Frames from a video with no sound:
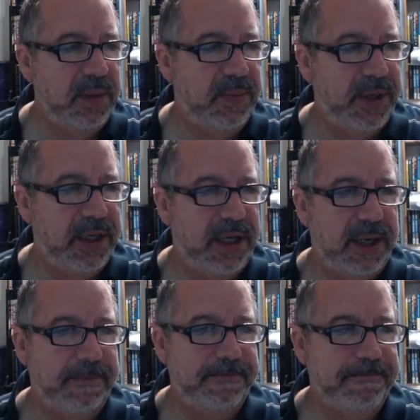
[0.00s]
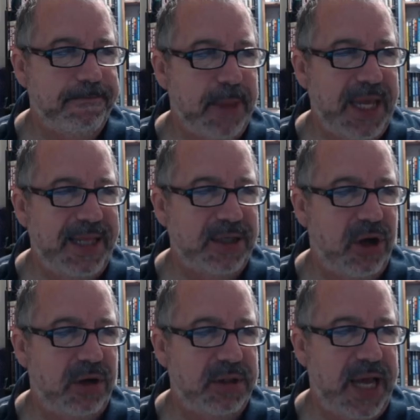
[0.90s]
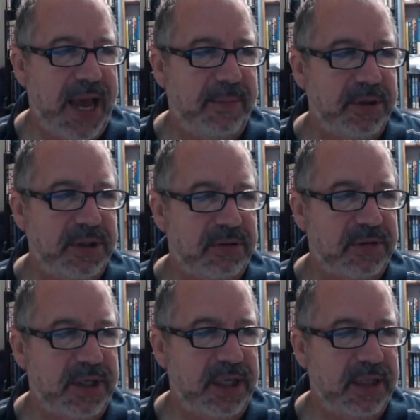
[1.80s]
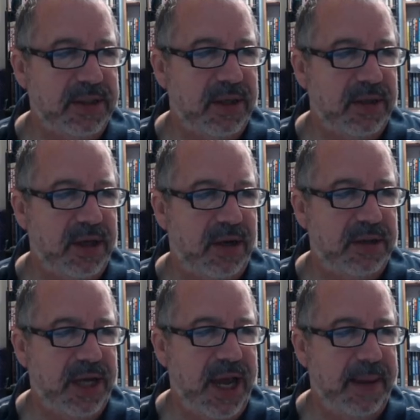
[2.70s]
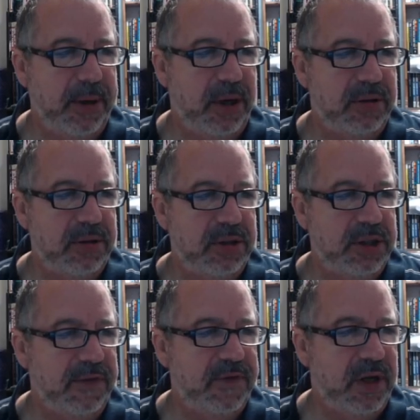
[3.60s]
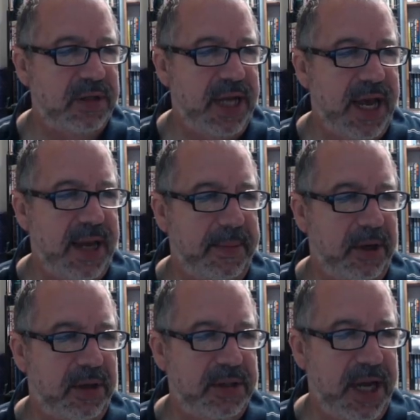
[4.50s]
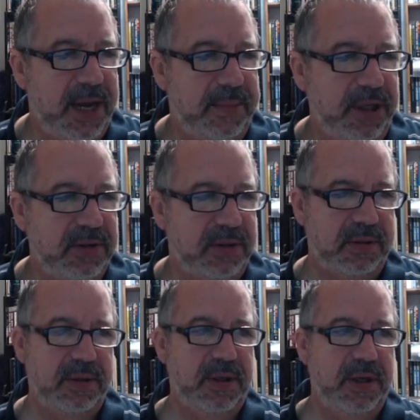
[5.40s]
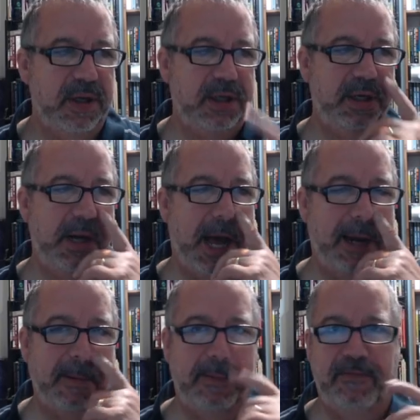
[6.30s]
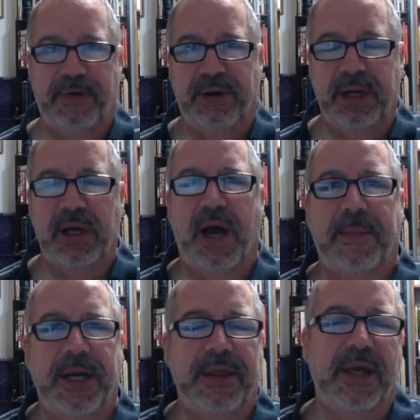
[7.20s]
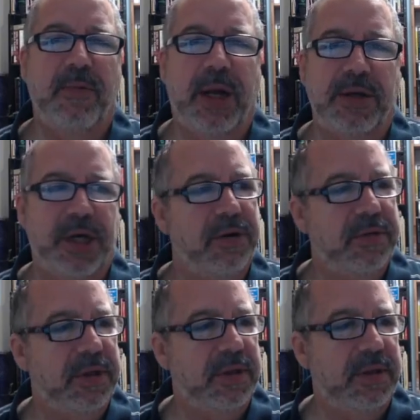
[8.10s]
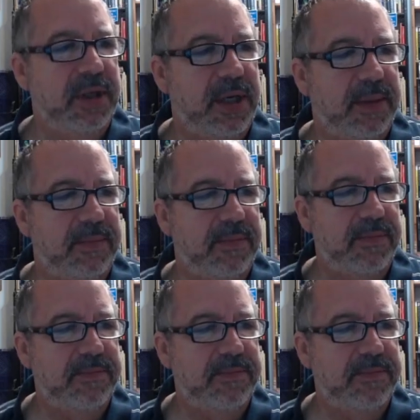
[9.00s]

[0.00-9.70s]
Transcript: But it uh, this alt tab was interesting because the alt tab and alt shift alt tab and alt tab these are not very common i think well known um,